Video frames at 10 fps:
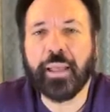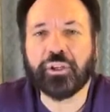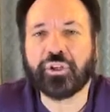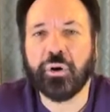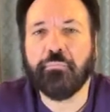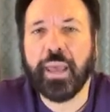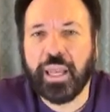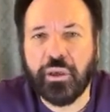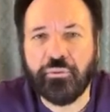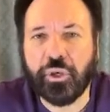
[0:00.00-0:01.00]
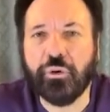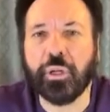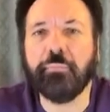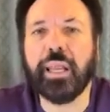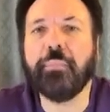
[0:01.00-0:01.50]
And so many of
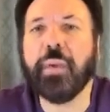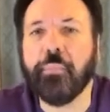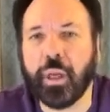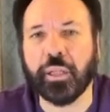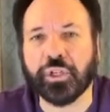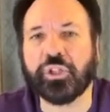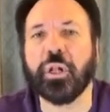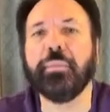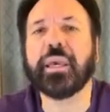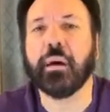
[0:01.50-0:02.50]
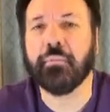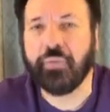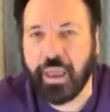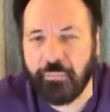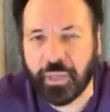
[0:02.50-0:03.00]
you and many people can still become
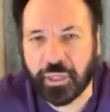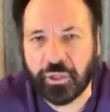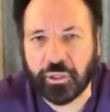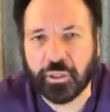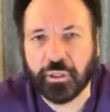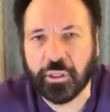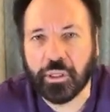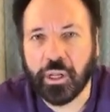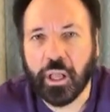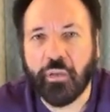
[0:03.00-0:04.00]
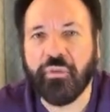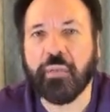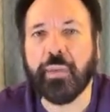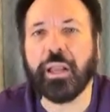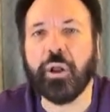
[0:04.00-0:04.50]
remnant
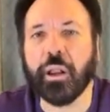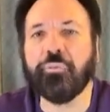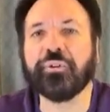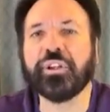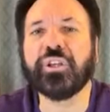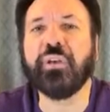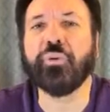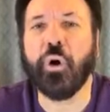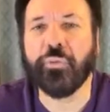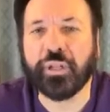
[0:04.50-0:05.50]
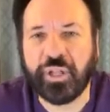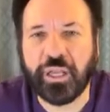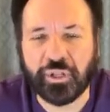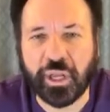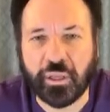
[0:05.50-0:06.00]
they may not have received all the
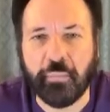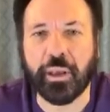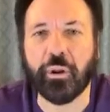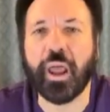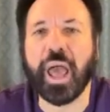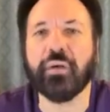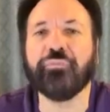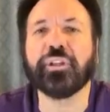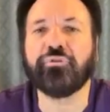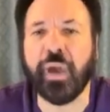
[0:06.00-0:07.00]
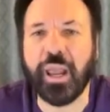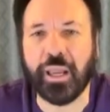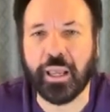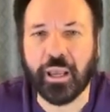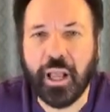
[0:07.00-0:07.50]
teaching. They may not have the
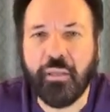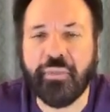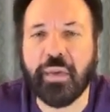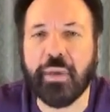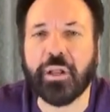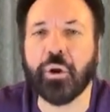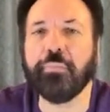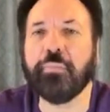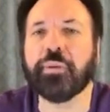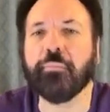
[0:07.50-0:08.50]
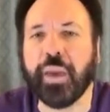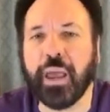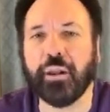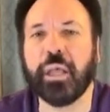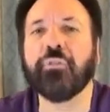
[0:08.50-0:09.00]
training. They may not be
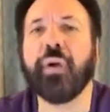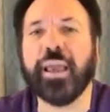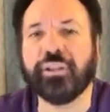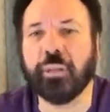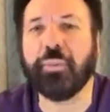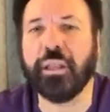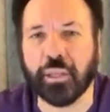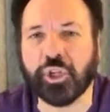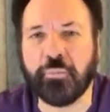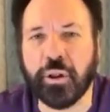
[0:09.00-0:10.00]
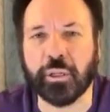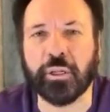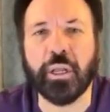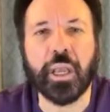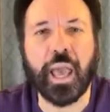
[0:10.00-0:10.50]
prepared and raised up in their
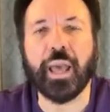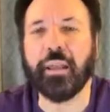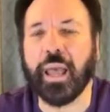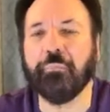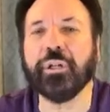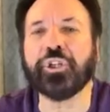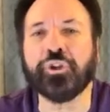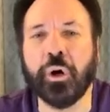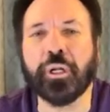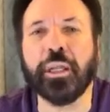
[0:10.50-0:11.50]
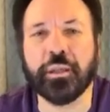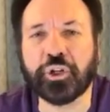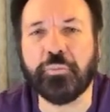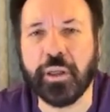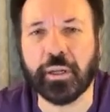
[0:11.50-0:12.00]
spirit and, and matured in
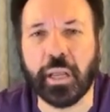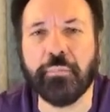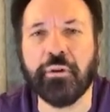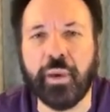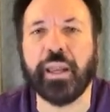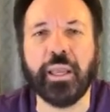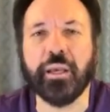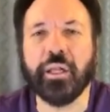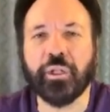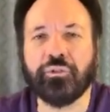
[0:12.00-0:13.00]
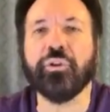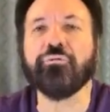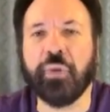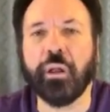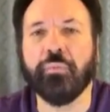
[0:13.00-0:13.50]
their spirit and be ready
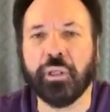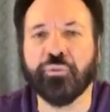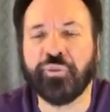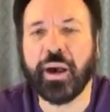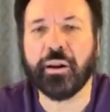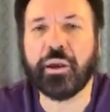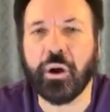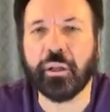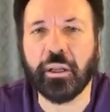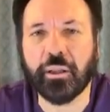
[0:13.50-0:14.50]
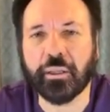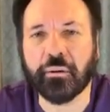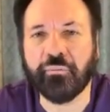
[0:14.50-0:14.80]
to run when the fire God,